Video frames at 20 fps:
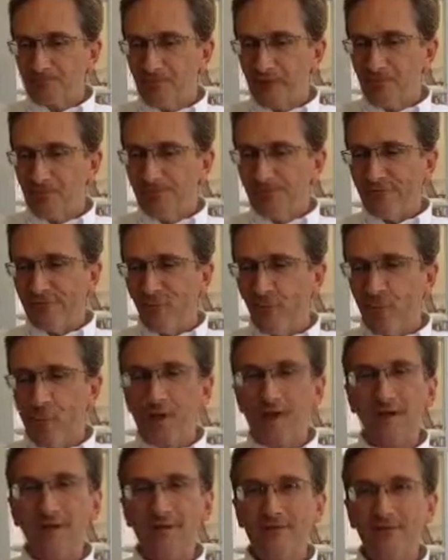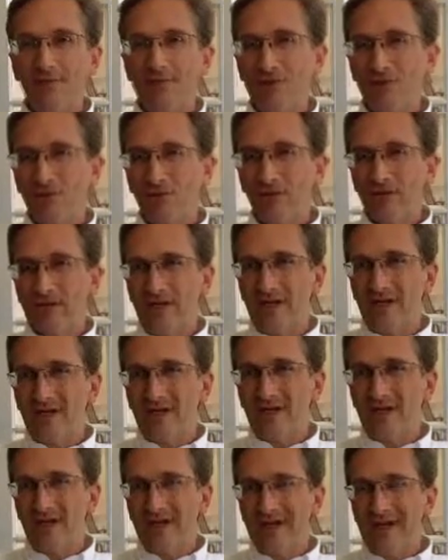4 levels of
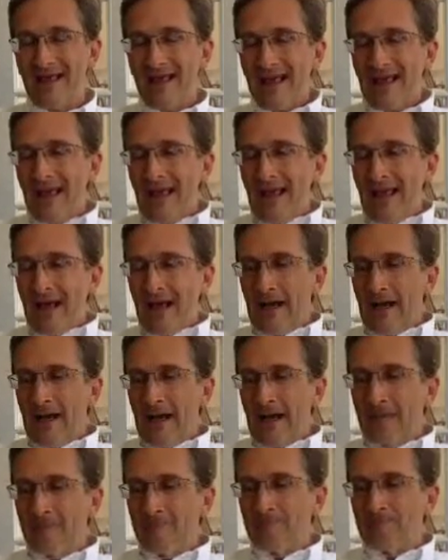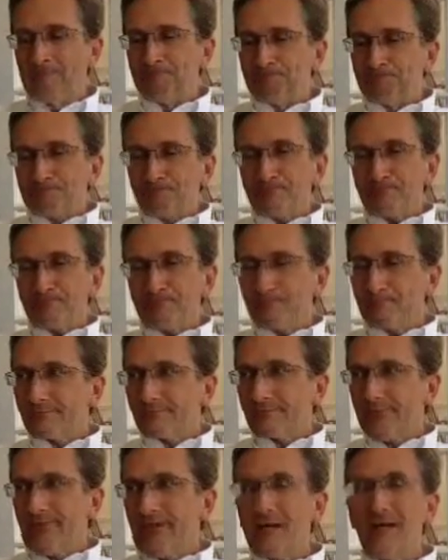reading.
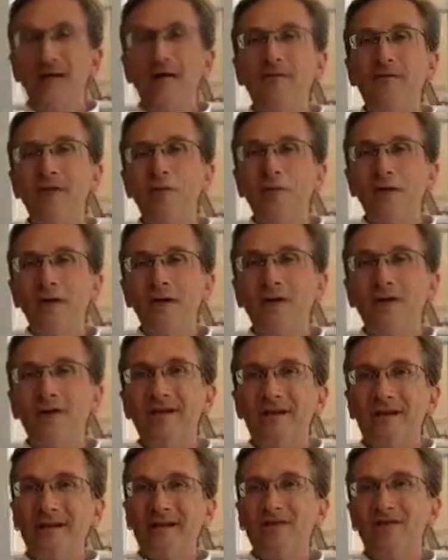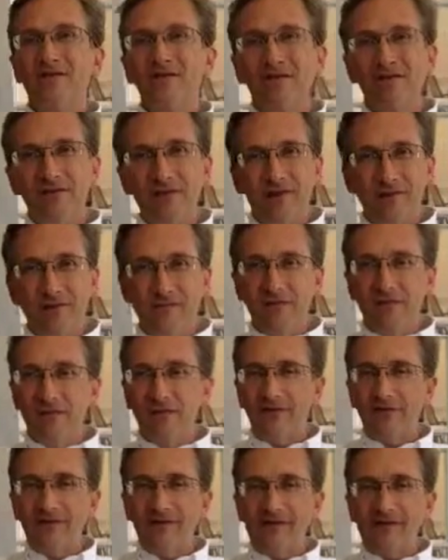Level 1 is very, very
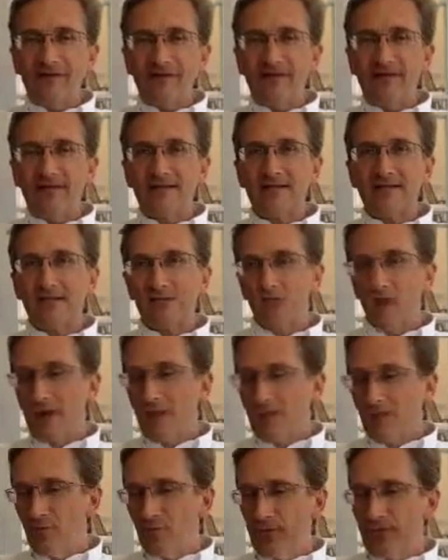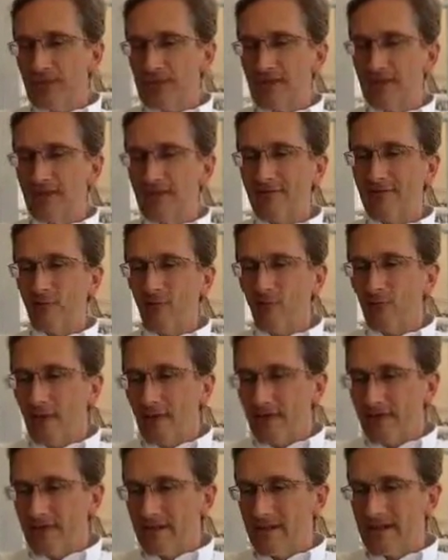fast. You know, when I'm reading at a level
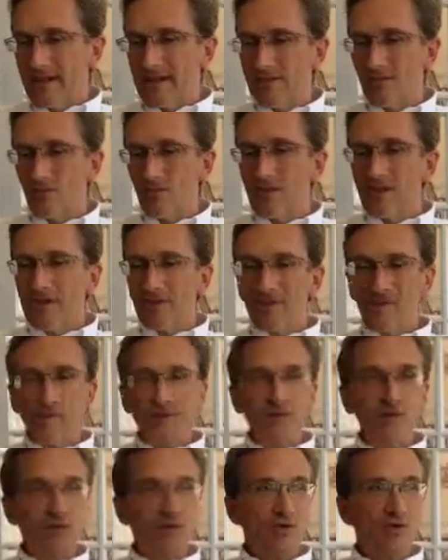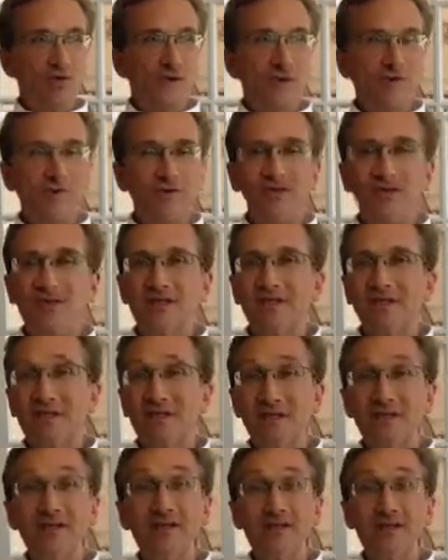1, it says reading for future reference.
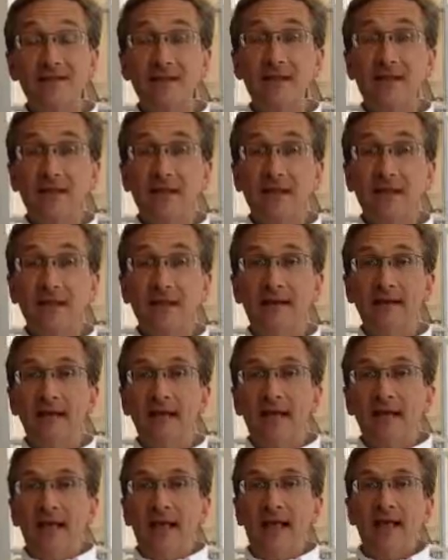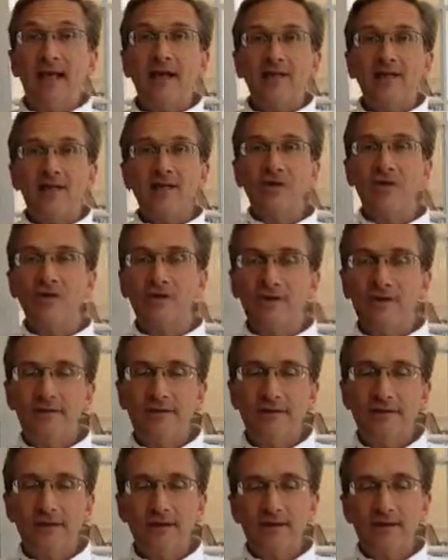It's skimming, and it's a good